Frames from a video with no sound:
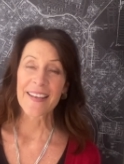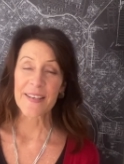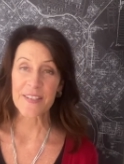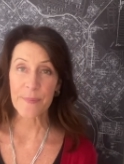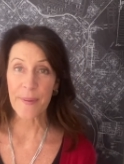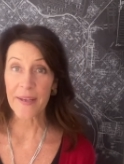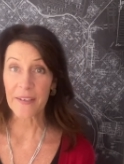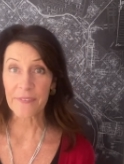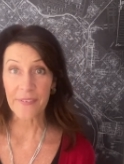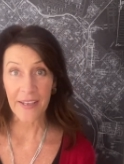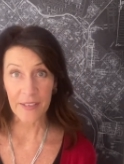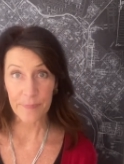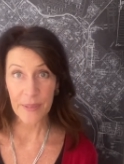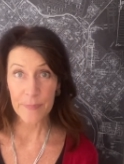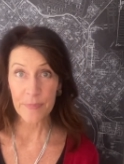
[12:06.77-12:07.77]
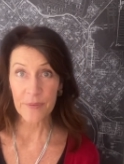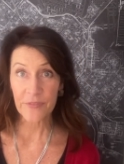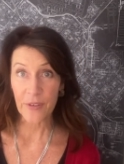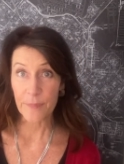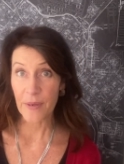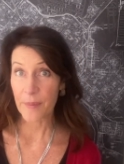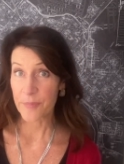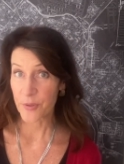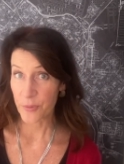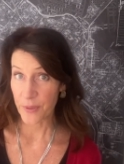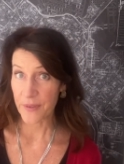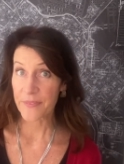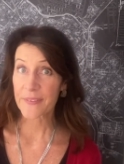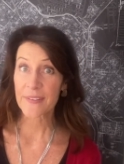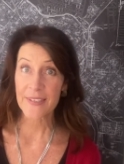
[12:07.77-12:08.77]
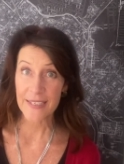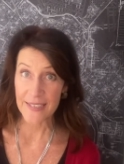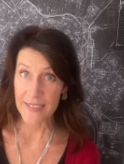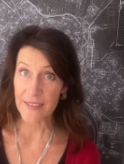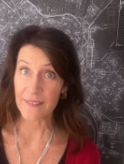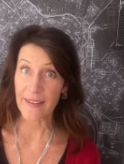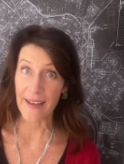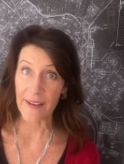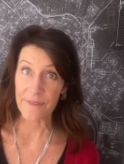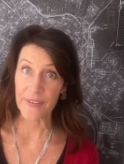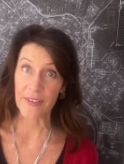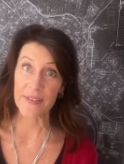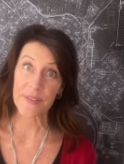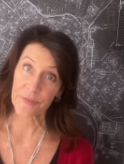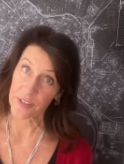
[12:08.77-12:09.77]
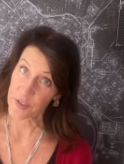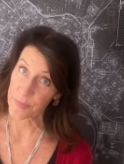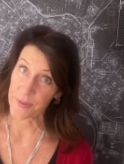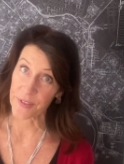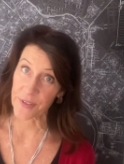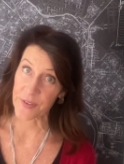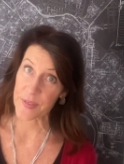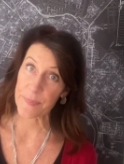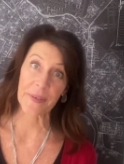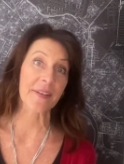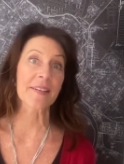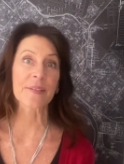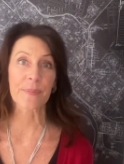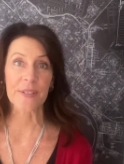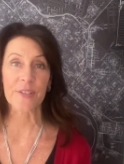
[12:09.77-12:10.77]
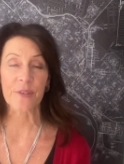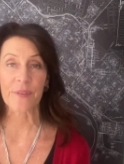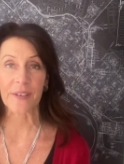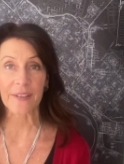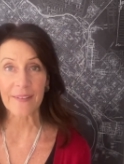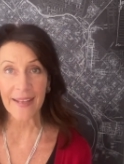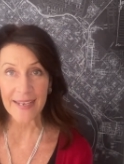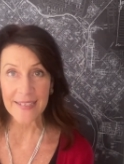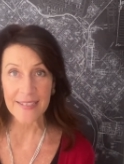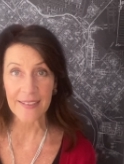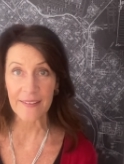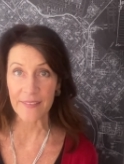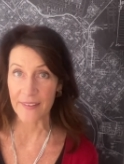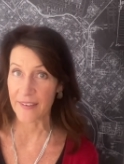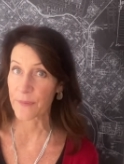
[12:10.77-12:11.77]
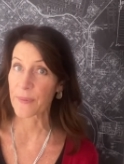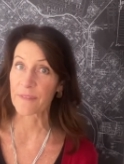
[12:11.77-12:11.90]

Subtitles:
As a matter of fact, people from up north tend to laugh at us Richmonders because we do the classic thing,